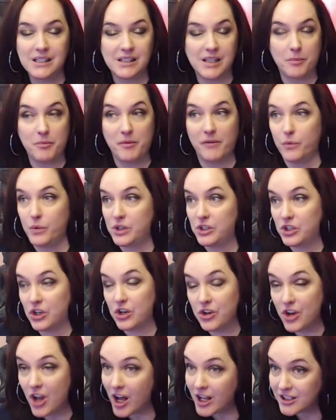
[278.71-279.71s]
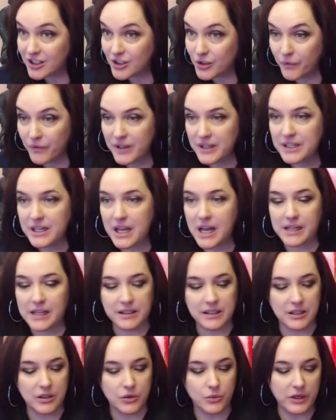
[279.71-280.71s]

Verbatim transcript: some of which are not so fantastic.